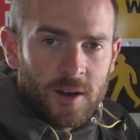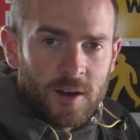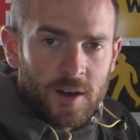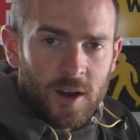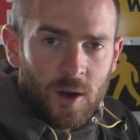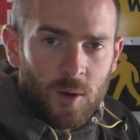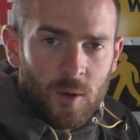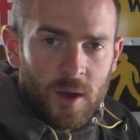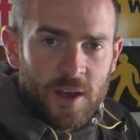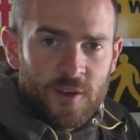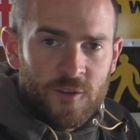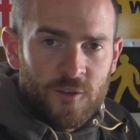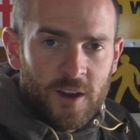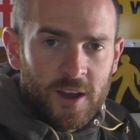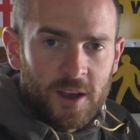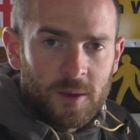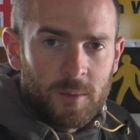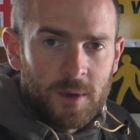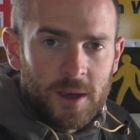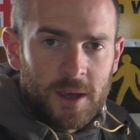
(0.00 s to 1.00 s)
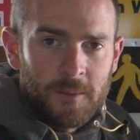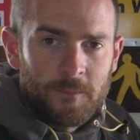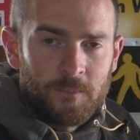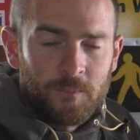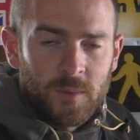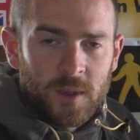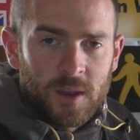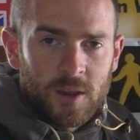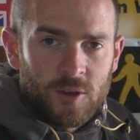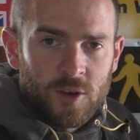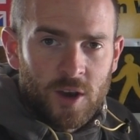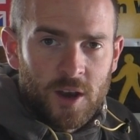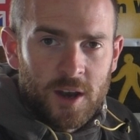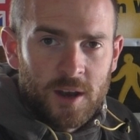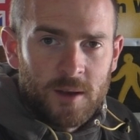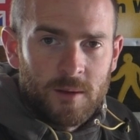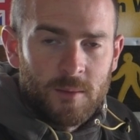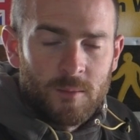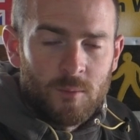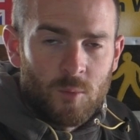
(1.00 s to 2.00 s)
Now if like me,
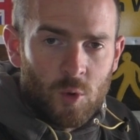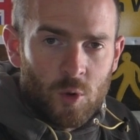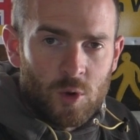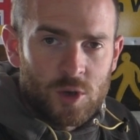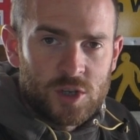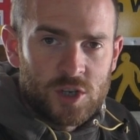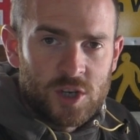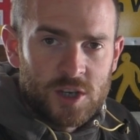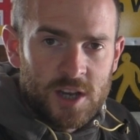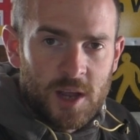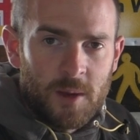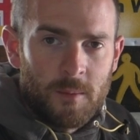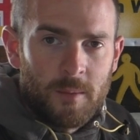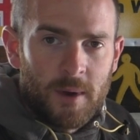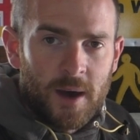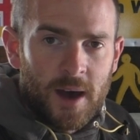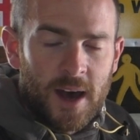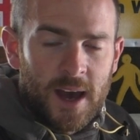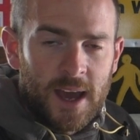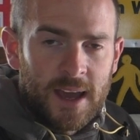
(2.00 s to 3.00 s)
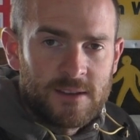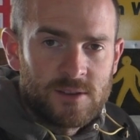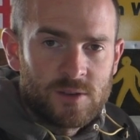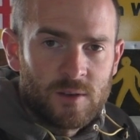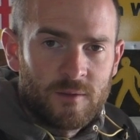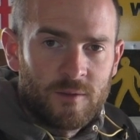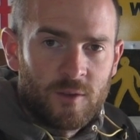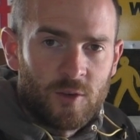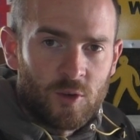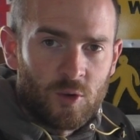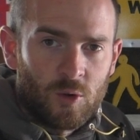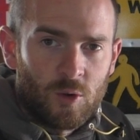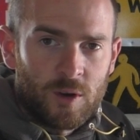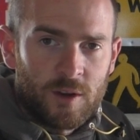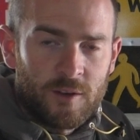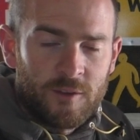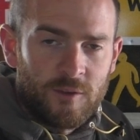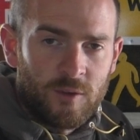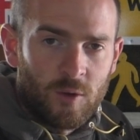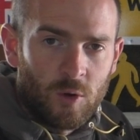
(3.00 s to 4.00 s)
running most of your timber hives on
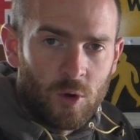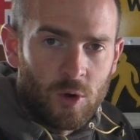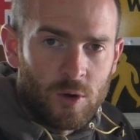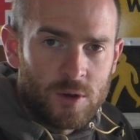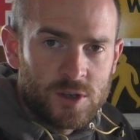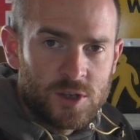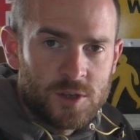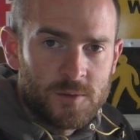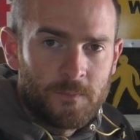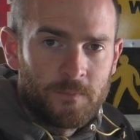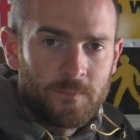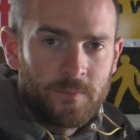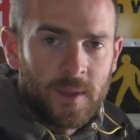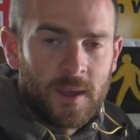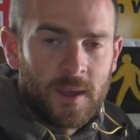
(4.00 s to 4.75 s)
varroa floors,